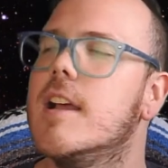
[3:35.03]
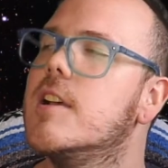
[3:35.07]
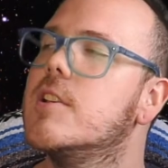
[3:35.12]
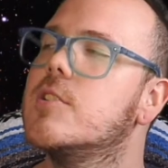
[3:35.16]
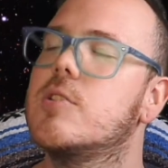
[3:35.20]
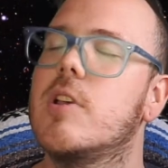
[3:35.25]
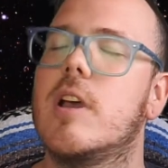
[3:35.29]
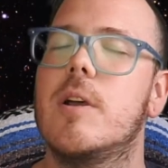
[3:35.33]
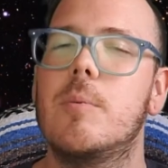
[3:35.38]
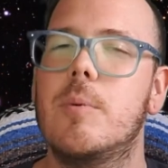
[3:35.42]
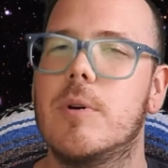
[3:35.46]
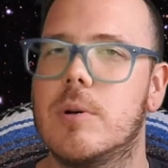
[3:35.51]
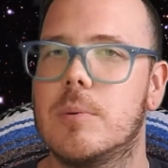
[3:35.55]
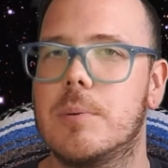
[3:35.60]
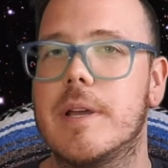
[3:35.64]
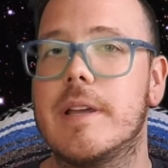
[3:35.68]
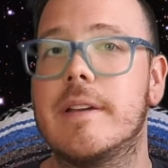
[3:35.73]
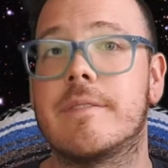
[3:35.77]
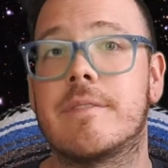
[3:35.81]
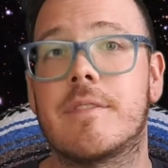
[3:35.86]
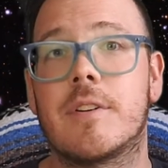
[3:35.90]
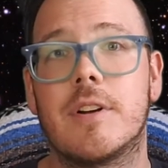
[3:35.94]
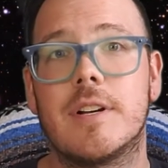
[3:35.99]
so I will
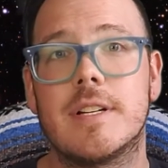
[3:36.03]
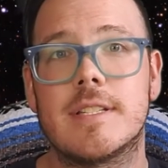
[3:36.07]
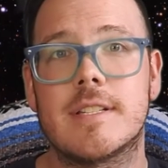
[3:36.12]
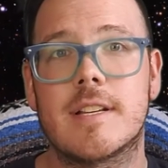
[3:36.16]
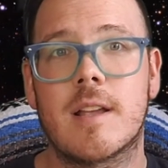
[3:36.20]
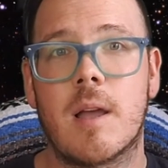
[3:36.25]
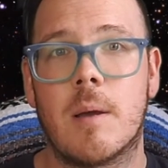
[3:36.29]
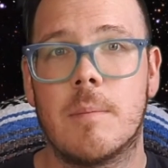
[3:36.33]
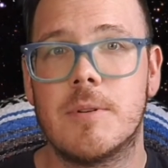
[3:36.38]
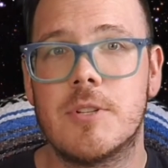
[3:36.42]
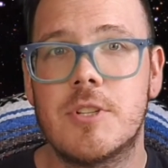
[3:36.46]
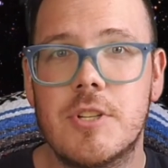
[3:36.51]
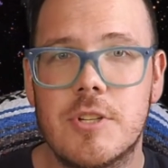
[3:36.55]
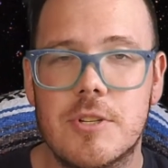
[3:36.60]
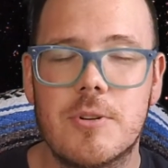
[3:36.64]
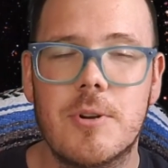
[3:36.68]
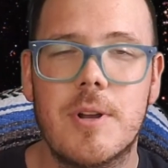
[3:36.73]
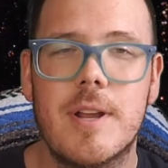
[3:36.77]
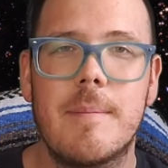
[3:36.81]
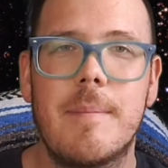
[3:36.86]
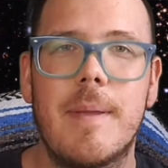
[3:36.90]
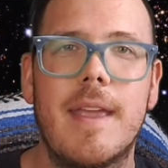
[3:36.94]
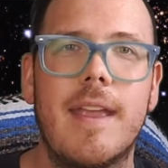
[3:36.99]
wait for it to come
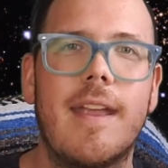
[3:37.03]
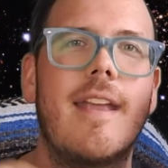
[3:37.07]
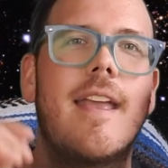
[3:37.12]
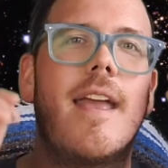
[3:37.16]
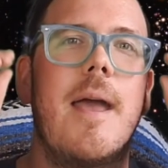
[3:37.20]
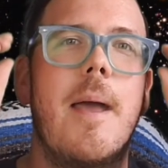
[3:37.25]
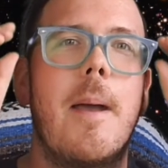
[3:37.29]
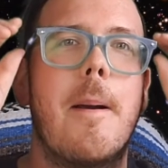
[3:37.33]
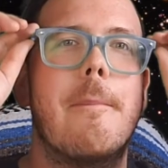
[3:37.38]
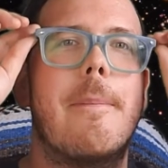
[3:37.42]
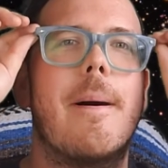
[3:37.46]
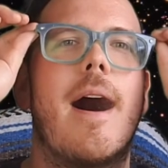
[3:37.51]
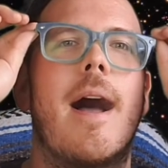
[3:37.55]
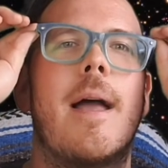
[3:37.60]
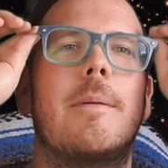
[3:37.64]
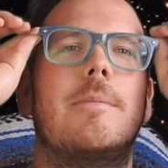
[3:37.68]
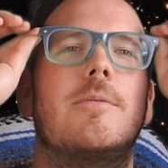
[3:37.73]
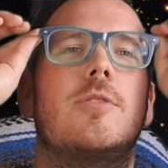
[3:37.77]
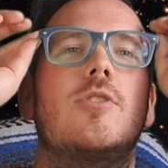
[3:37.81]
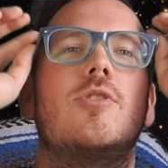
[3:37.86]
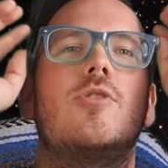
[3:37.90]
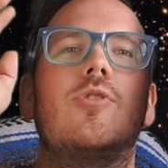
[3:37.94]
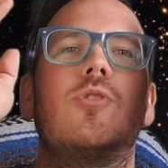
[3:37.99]
streaming, but I'm
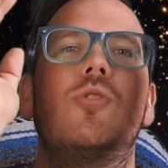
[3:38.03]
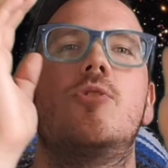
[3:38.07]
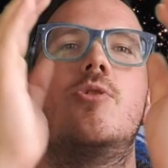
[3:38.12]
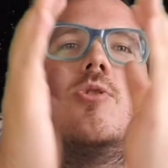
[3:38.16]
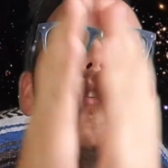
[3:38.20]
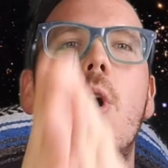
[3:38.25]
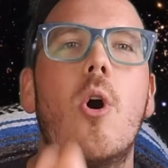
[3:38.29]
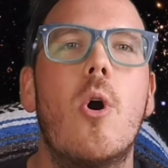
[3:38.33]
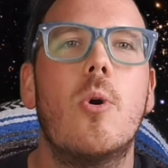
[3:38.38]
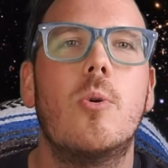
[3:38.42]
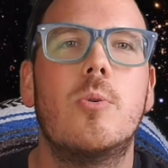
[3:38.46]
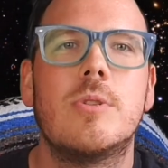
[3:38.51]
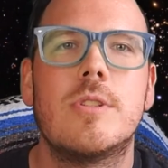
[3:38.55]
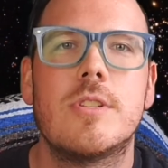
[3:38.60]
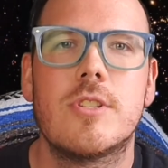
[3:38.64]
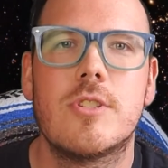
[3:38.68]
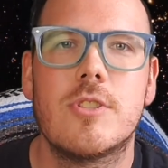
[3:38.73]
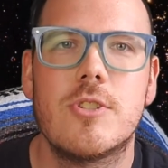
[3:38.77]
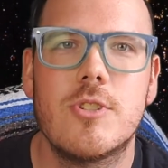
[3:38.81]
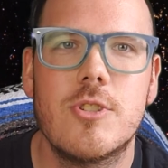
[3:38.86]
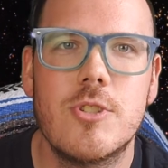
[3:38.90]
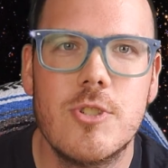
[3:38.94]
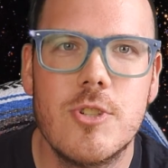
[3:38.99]
so
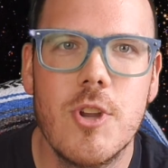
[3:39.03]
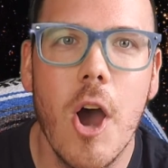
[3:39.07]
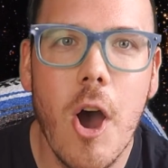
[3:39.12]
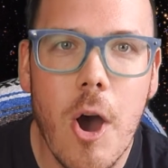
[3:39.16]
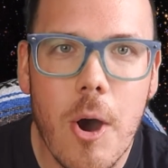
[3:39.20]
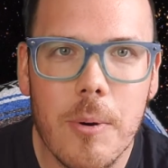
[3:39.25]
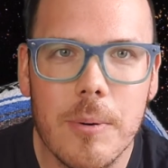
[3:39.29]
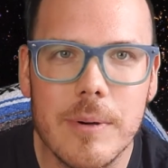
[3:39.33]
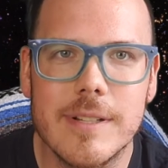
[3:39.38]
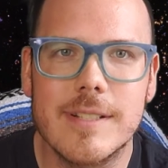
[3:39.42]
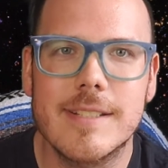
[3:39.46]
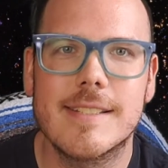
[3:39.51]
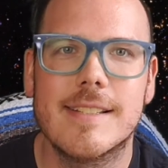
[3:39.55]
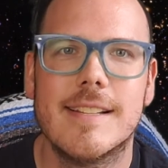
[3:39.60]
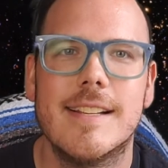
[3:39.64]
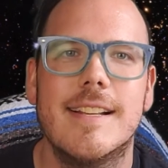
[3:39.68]
stoked